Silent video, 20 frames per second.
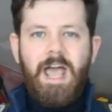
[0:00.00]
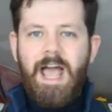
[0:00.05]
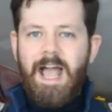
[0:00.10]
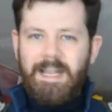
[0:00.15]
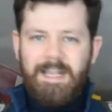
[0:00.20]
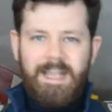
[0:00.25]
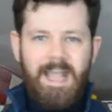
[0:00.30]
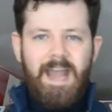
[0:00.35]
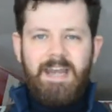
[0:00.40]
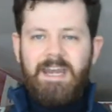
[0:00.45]

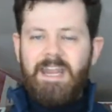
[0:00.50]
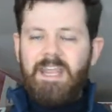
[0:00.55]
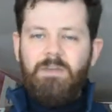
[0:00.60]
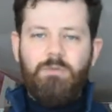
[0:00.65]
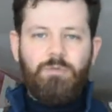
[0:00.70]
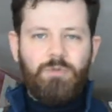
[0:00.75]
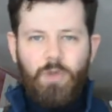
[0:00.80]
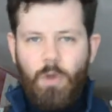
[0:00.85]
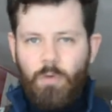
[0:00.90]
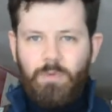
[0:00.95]
Again, it
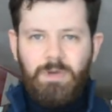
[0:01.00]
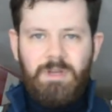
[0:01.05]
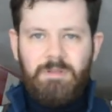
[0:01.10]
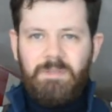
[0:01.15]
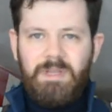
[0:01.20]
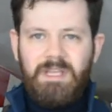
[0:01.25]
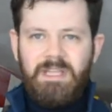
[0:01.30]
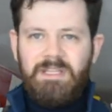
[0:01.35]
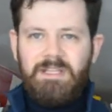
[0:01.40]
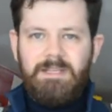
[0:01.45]
would only
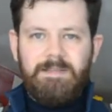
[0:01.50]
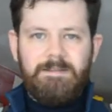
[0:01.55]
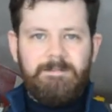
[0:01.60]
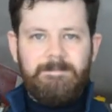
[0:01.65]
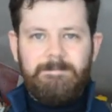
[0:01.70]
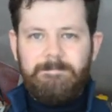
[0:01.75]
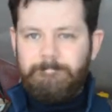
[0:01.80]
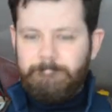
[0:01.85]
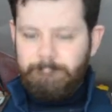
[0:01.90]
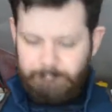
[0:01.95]
be
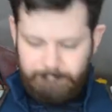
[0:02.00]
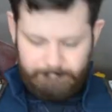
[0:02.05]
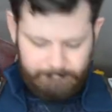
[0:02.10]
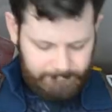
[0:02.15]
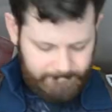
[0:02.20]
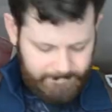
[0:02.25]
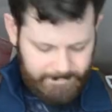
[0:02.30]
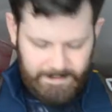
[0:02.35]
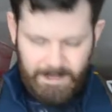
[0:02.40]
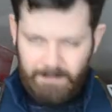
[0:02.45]

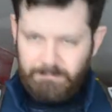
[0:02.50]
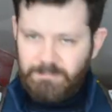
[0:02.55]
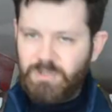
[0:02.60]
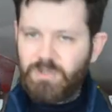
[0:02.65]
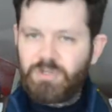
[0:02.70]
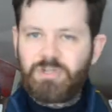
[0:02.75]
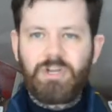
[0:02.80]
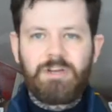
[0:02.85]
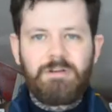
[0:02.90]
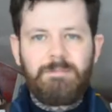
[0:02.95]
I'm
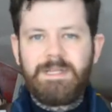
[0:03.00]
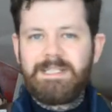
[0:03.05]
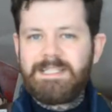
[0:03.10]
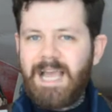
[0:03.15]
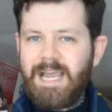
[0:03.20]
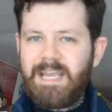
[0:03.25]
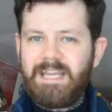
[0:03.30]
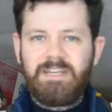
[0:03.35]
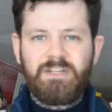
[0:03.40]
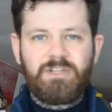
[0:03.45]
just going to be
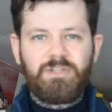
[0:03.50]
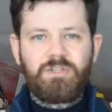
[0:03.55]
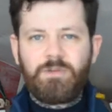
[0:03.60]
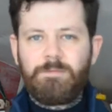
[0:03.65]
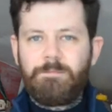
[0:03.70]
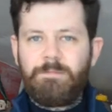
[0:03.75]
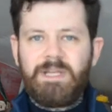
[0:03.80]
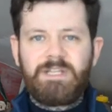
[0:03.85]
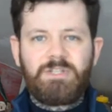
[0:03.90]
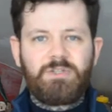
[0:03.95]
tightening
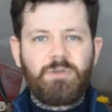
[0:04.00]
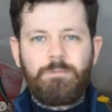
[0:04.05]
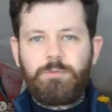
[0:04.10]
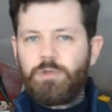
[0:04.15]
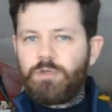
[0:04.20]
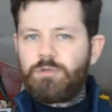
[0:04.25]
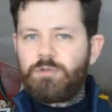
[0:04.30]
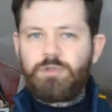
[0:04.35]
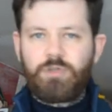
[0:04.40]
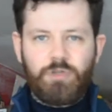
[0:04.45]
some bits up
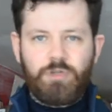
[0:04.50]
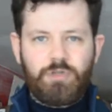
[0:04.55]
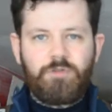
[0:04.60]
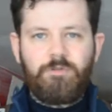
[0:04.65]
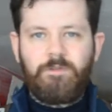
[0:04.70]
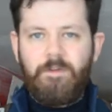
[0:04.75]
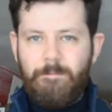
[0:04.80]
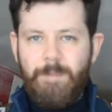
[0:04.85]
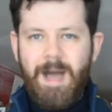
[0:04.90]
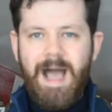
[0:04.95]
just just
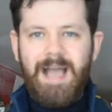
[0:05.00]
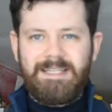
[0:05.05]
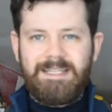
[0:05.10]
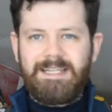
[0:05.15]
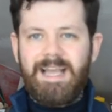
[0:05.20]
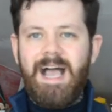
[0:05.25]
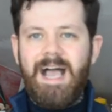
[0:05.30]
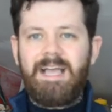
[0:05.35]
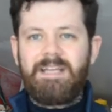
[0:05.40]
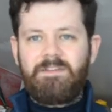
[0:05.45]
for my
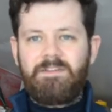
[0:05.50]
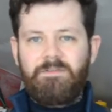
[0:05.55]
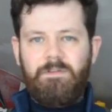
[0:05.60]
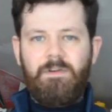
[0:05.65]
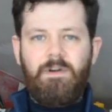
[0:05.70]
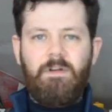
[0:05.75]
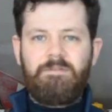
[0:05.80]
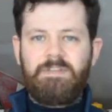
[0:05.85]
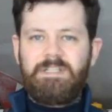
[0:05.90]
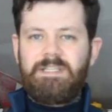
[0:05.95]
size
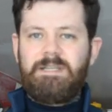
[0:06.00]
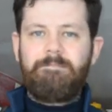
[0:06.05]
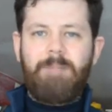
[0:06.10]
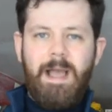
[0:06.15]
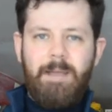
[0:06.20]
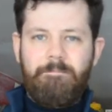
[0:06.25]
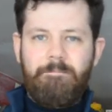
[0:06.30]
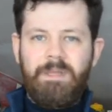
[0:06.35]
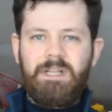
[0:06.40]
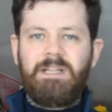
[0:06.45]
for obviously
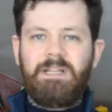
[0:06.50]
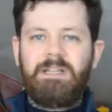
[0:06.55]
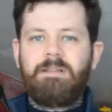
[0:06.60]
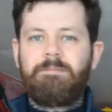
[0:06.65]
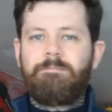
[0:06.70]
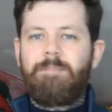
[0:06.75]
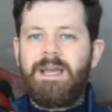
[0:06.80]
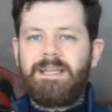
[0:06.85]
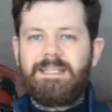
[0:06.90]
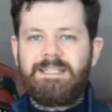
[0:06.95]
my
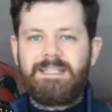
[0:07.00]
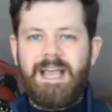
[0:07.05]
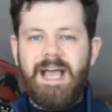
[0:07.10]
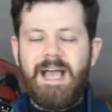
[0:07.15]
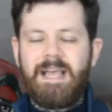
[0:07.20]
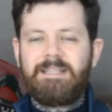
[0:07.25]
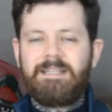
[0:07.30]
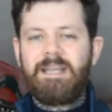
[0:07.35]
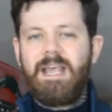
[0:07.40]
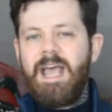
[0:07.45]
build my
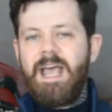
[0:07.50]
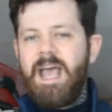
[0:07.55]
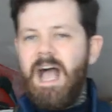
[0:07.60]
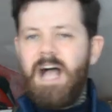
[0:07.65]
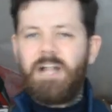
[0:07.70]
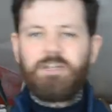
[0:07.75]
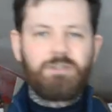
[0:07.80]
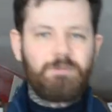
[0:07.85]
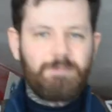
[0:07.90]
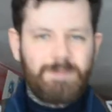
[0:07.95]
size
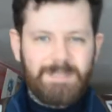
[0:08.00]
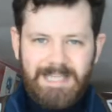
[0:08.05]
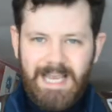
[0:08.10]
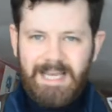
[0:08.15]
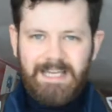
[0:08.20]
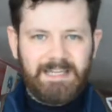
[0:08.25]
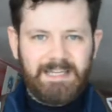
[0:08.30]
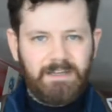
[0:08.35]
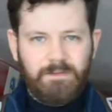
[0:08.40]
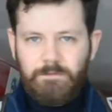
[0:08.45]
I'll just be
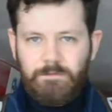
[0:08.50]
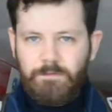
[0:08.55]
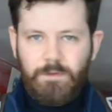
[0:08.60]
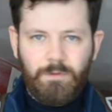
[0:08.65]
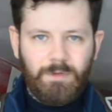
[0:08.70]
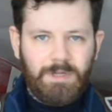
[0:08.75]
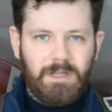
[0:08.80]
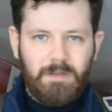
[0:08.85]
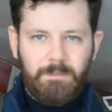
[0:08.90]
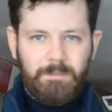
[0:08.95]
tightening a
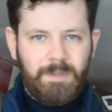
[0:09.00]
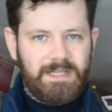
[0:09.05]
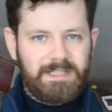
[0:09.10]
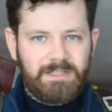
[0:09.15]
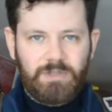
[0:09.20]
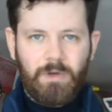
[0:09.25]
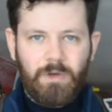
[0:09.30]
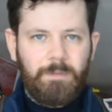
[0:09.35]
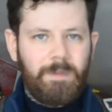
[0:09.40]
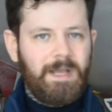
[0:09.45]
few little
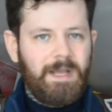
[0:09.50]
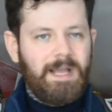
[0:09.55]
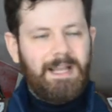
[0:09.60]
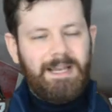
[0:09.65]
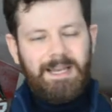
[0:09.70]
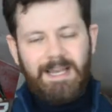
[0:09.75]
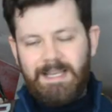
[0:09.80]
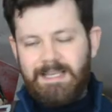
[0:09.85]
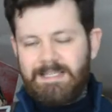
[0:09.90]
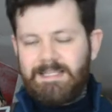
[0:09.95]
bits up
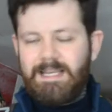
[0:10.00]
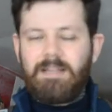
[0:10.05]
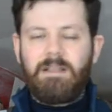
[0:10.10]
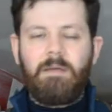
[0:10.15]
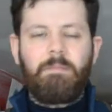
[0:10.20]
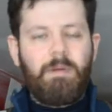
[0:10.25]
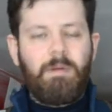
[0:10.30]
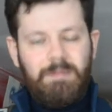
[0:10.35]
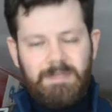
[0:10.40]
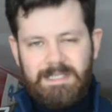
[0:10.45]
like I said I'll
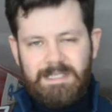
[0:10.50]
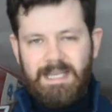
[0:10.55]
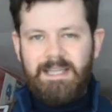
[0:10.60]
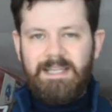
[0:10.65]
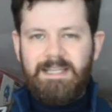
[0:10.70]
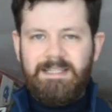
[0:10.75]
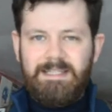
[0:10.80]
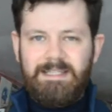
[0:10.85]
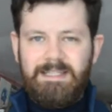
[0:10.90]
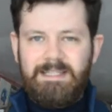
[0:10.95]
probably
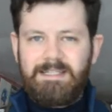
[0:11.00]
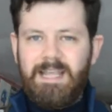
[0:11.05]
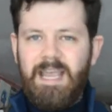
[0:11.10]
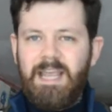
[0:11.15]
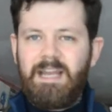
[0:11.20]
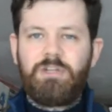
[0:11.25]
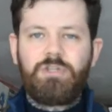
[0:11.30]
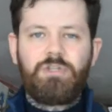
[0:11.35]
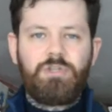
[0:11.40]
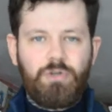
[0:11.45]
take it to the
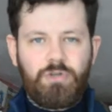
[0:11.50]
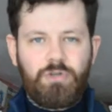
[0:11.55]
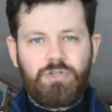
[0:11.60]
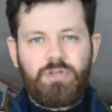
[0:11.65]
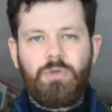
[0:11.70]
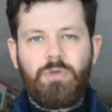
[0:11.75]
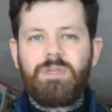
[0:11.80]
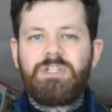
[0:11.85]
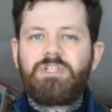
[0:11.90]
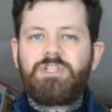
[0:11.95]
tailor just
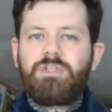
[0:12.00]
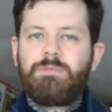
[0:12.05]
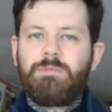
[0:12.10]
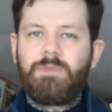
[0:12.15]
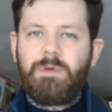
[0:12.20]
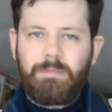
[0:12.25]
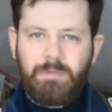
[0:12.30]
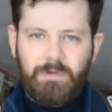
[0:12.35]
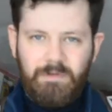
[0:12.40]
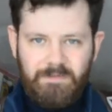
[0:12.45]
so it's
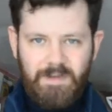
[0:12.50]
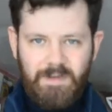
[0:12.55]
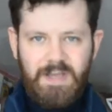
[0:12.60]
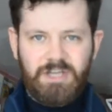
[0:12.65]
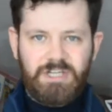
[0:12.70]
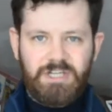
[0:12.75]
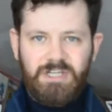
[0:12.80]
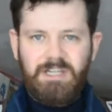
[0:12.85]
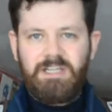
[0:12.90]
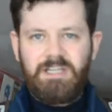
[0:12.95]
someone
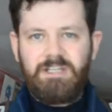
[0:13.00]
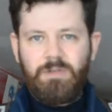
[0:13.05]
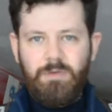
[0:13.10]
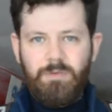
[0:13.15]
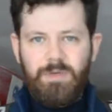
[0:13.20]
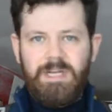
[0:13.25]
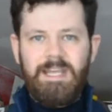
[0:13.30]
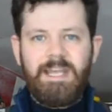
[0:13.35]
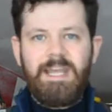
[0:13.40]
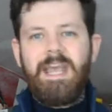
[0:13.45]
professionally
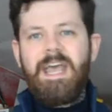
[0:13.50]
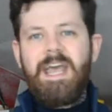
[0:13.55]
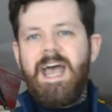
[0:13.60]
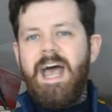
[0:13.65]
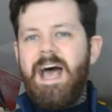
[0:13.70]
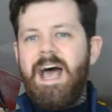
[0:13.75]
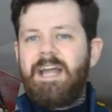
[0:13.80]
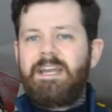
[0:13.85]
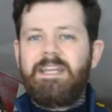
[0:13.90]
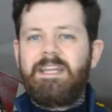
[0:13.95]
doing it
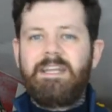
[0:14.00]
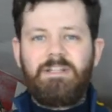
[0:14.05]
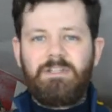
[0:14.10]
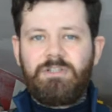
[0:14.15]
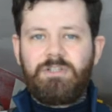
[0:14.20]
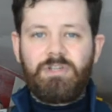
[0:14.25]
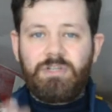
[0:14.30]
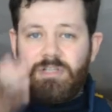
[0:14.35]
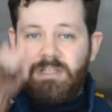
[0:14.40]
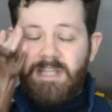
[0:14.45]
and it'll
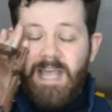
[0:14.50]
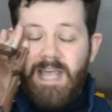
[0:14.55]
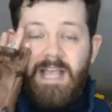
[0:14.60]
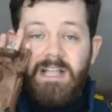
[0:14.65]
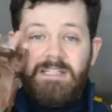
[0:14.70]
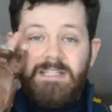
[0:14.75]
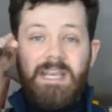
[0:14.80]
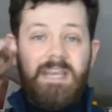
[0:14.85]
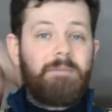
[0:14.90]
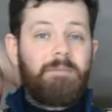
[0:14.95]
just
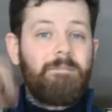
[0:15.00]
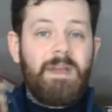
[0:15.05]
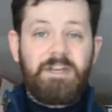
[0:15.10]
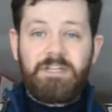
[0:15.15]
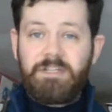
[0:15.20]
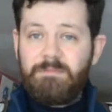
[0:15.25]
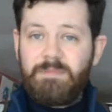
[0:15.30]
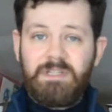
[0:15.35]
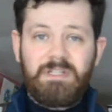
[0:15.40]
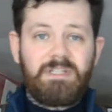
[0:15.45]
they'll take
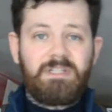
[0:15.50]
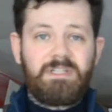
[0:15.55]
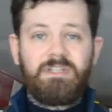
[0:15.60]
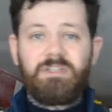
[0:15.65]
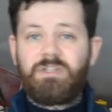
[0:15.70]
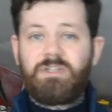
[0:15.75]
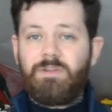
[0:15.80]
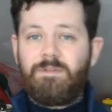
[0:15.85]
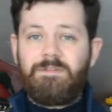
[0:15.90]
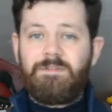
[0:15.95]
measurements
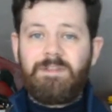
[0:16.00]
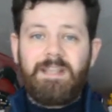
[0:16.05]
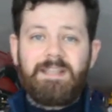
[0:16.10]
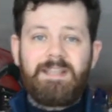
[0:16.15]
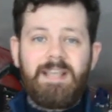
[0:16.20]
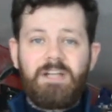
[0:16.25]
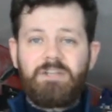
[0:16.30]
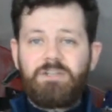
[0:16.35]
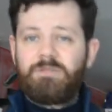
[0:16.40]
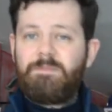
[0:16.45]
and stuff like
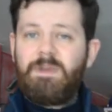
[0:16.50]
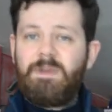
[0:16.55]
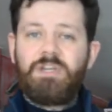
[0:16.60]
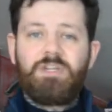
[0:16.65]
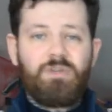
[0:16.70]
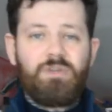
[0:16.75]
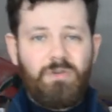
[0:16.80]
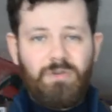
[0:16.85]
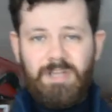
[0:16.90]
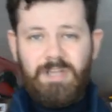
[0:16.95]
that just make
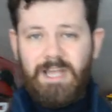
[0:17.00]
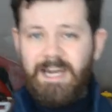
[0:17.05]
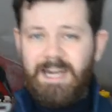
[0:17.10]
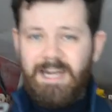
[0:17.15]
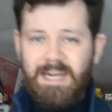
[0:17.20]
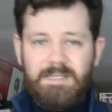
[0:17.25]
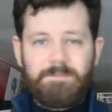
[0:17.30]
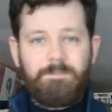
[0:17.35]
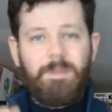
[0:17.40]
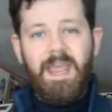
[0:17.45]
sure that it
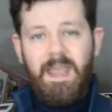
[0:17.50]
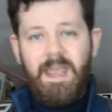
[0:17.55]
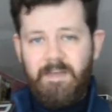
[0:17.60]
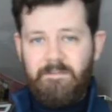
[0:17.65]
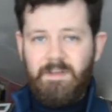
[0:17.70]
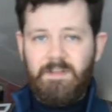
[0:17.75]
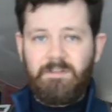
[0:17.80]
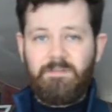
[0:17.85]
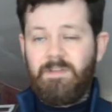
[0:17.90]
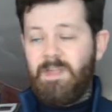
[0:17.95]
is
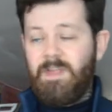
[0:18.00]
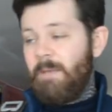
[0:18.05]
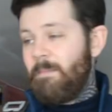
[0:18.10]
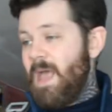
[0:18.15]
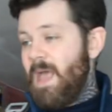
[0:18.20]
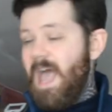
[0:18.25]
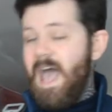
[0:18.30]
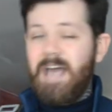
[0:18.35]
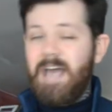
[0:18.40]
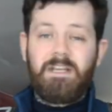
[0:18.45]
perfect there
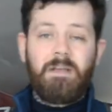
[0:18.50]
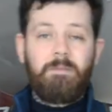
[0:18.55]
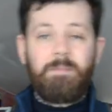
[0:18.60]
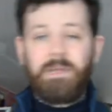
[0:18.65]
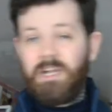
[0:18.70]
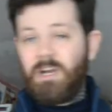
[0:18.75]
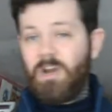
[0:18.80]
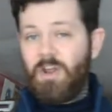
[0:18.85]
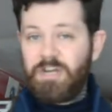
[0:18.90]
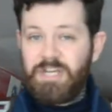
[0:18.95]
and it'll
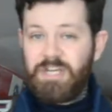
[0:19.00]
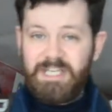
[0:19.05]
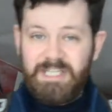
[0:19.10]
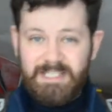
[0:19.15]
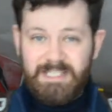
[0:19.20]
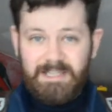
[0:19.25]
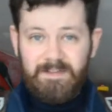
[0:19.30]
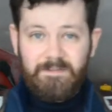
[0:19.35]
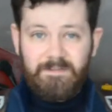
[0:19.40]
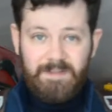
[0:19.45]
be a lot
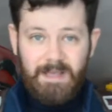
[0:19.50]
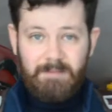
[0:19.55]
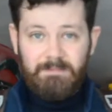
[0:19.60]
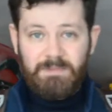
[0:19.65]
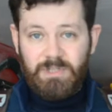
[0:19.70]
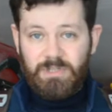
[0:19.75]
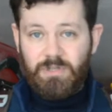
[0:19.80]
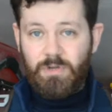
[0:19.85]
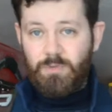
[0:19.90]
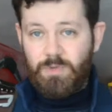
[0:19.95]
easier for them
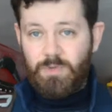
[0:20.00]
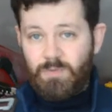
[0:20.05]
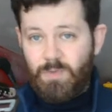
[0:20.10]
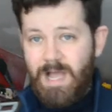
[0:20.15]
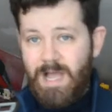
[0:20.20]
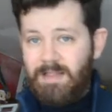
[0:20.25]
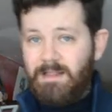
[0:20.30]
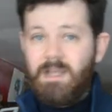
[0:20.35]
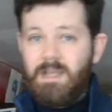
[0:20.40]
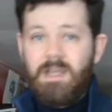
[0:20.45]
to do as well